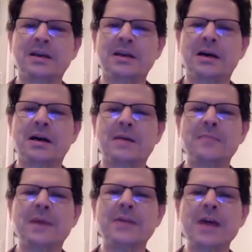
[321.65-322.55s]

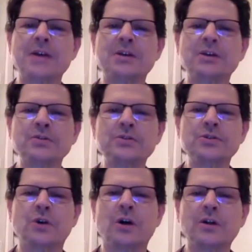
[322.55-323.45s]
Um, and that
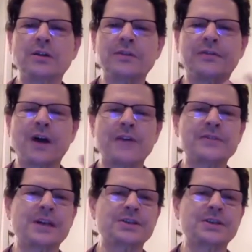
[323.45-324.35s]
includes all of the five
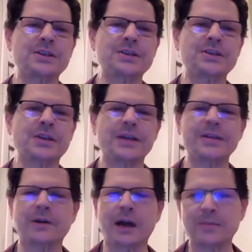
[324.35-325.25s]
senses and
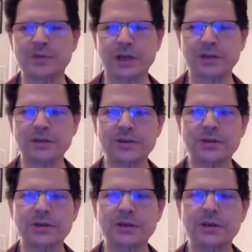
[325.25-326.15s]
their
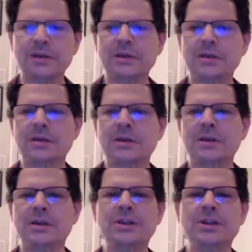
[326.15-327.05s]
objects.
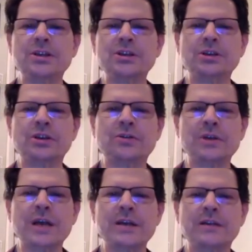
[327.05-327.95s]
In addition to
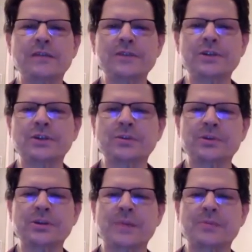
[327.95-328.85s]
creating a physical
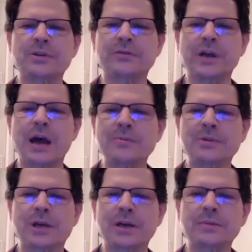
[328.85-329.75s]
perception of an
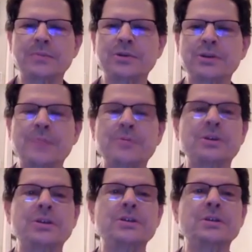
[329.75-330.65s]
object,
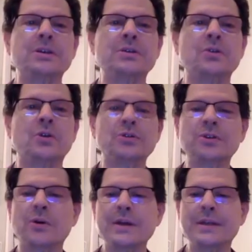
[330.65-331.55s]
perception can
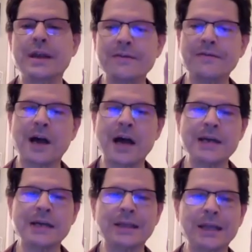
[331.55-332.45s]
also identify
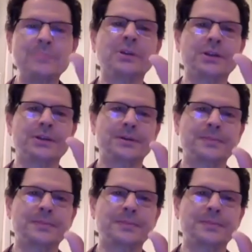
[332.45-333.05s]
and label it.